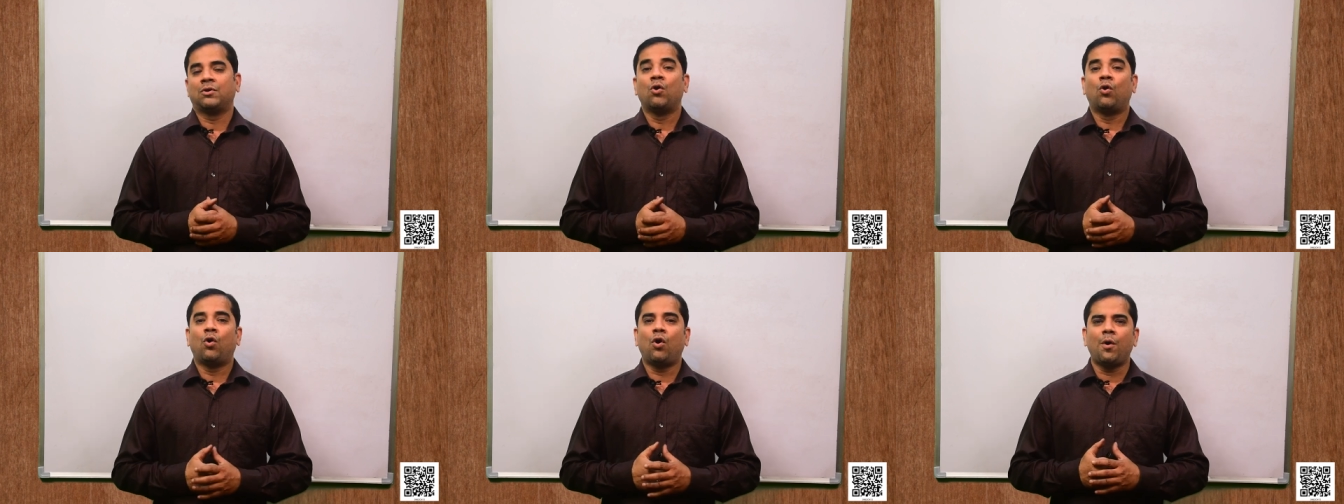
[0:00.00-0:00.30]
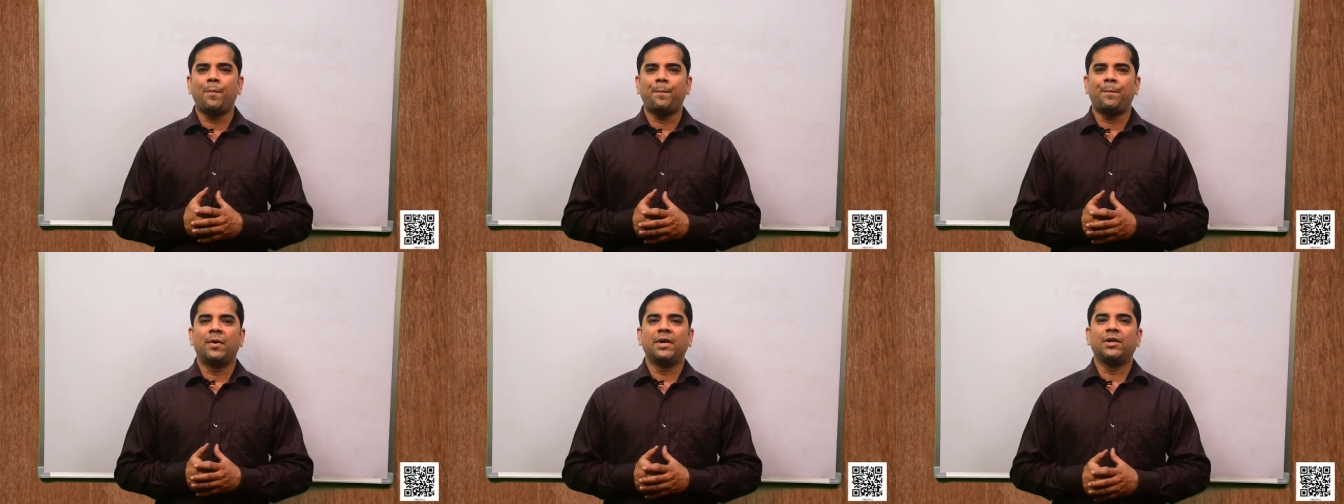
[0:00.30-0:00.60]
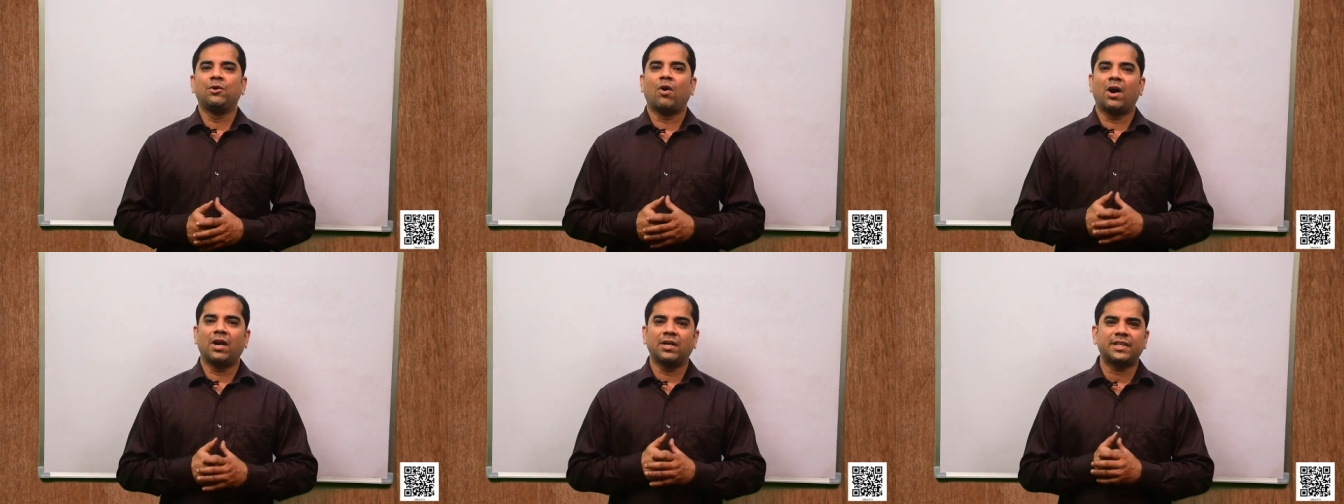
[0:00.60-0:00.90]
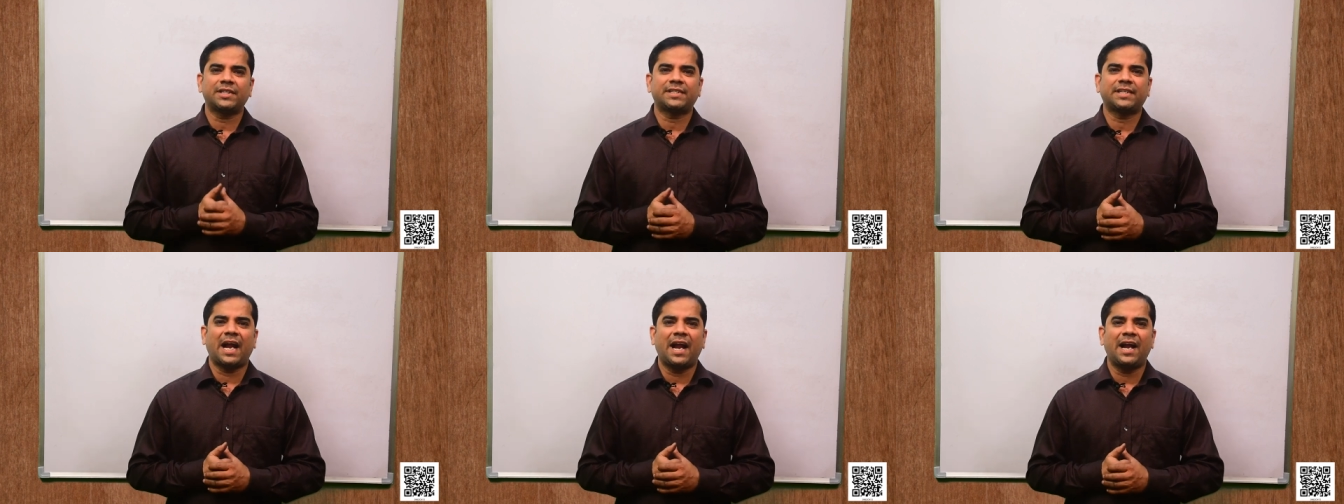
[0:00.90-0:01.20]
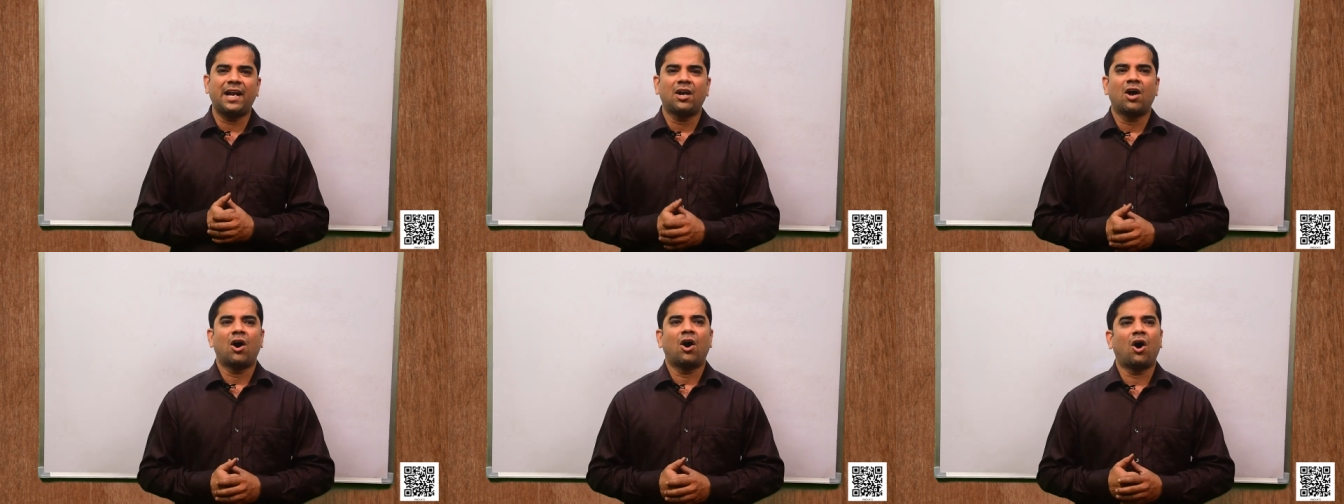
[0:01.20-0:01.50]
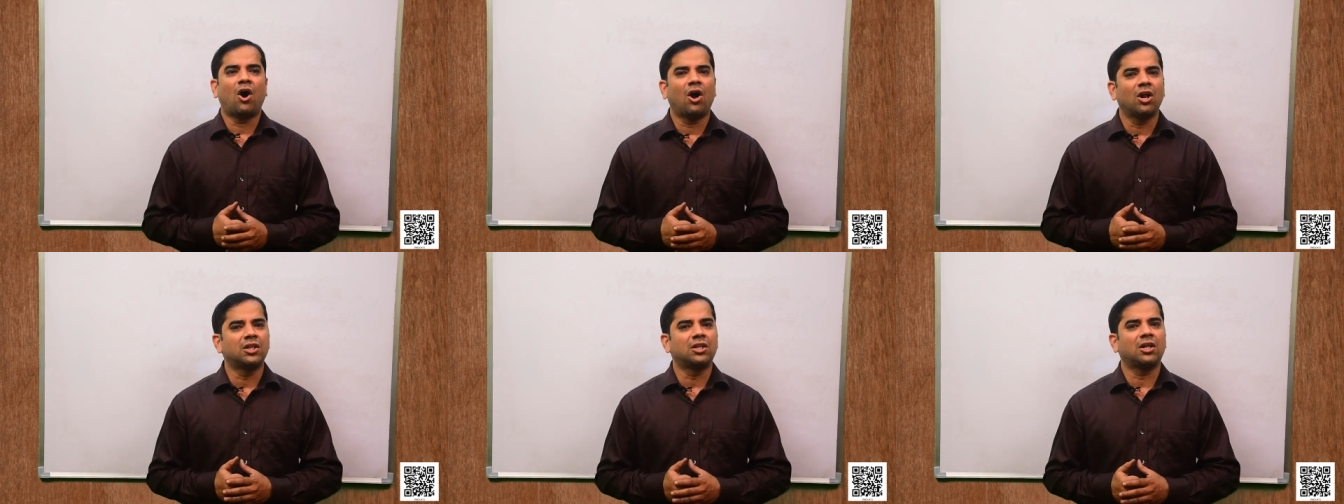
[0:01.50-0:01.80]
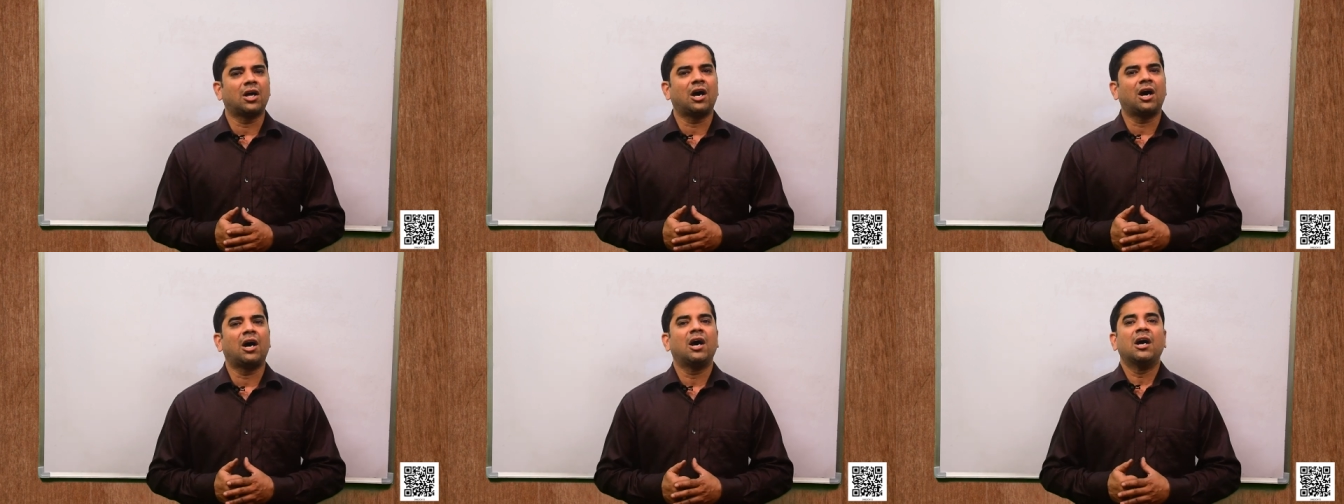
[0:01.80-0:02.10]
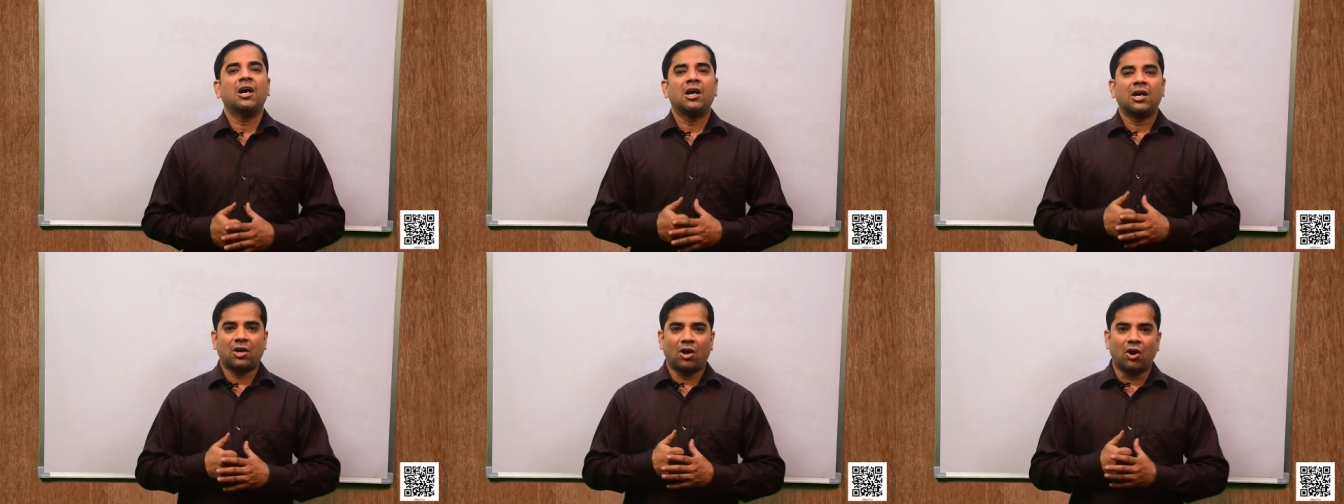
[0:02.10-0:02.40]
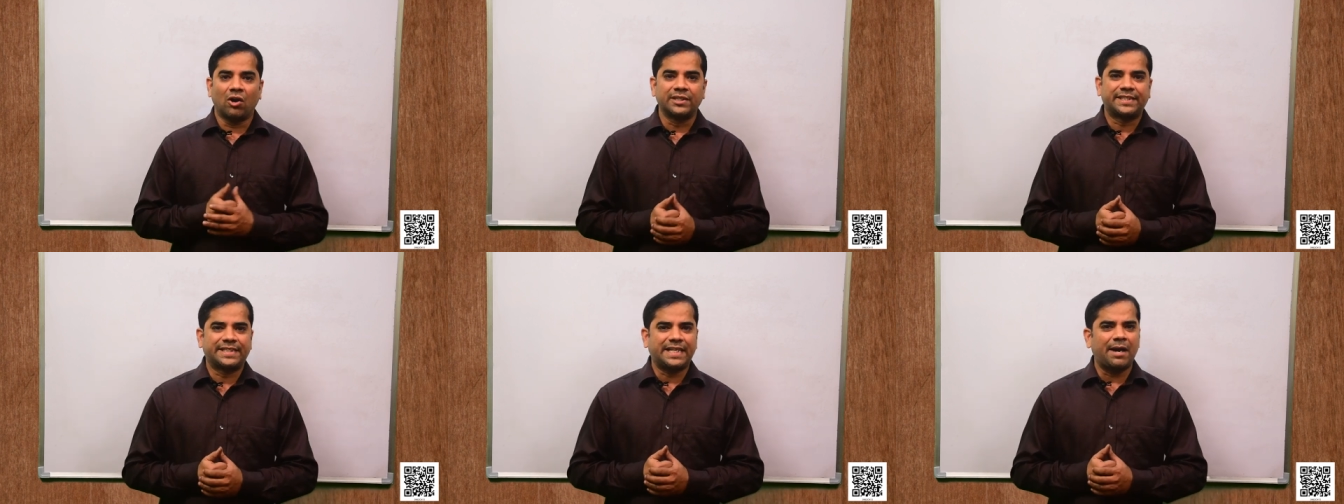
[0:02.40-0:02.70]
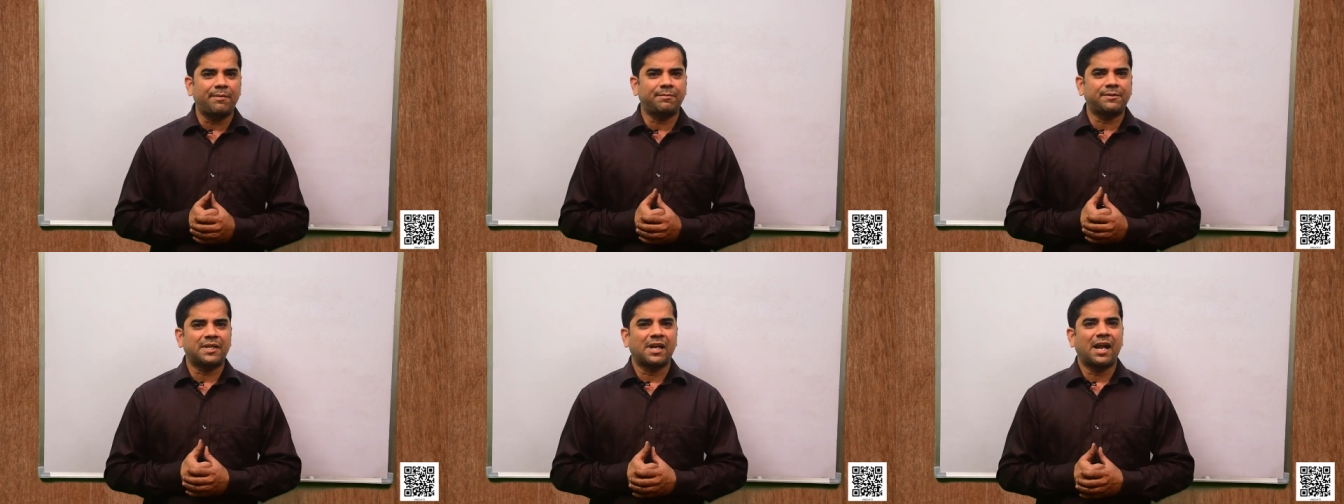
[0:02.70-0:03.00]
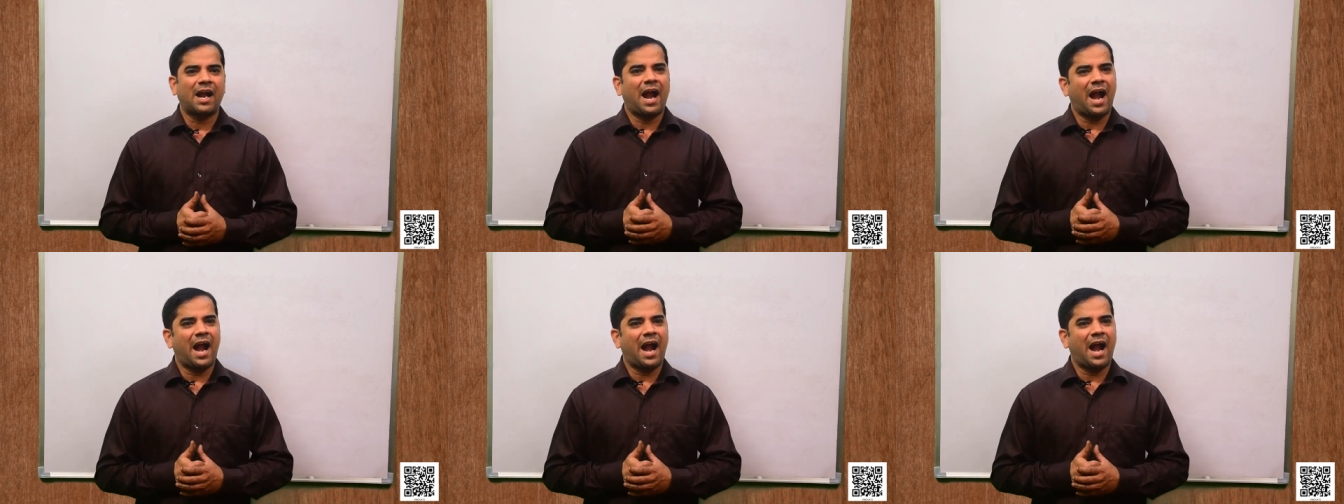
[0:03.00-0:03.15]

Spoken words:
Hope you understand all the concepts